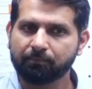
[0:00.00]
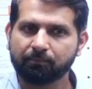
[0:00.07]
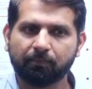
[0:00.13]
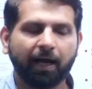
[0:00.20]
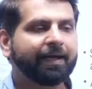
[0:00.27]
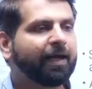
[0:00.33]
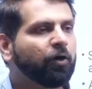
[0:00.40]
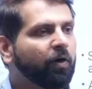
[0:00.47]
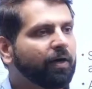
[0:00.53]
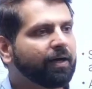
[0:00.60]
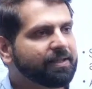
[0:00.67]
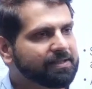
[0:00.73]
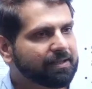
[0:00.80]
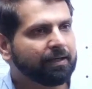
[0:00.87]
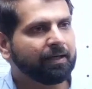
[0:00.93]
I cannot
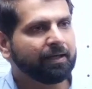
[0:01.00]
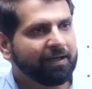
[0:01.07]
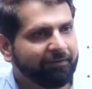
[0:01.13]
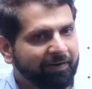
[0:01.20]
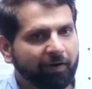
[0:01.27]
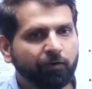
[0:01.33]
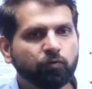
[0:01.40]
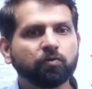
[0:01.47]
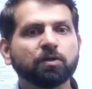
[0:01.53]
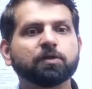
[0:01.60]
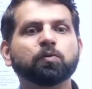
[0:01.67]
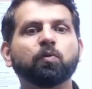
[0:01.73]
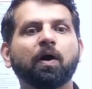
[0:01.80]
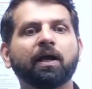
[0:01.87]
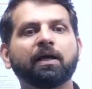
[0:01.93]
leave individuals
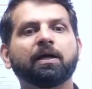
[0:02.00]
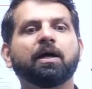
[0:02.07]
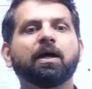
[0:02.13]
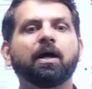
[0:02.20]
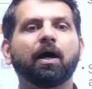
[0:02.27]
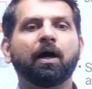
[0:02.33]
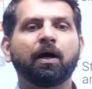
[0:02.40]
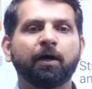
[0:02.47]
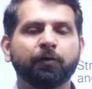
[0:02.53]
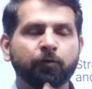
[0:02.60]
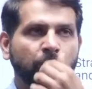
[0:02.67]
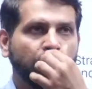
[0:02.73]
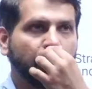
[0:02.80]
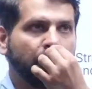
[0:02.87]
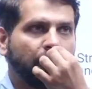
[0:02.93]
who are
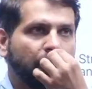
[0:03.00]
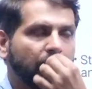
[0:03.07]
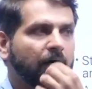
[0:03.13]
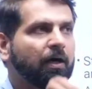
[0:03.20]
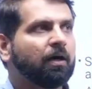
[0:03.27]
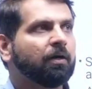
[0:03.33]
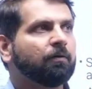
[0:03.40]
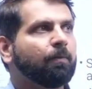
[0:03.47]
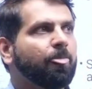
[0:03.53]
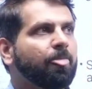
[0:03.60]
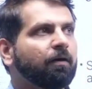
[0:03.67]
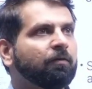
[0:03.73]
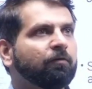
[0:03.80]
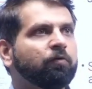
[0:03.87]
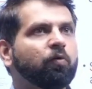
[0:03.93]

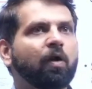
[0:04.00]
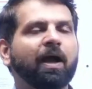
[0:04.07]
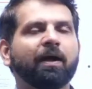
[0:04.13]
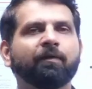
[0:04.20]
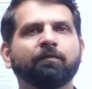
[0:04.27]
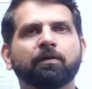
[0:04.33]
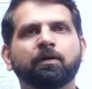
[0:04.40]
who are